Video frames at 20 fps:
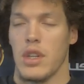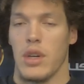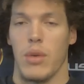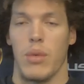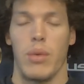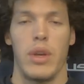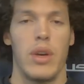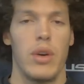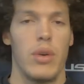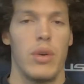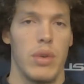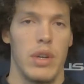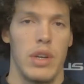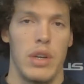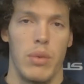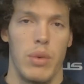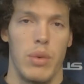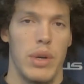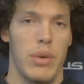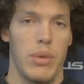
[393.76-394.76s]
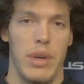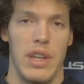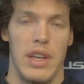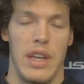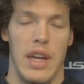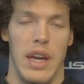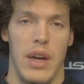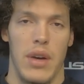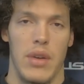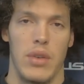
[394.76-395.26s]
Will Will went
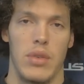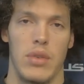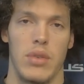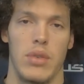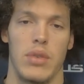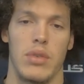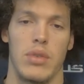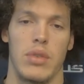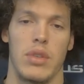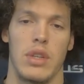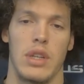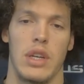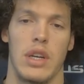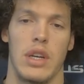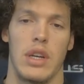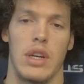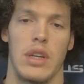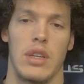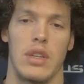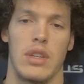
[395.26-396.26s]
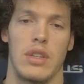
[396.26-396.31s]
down, who uh,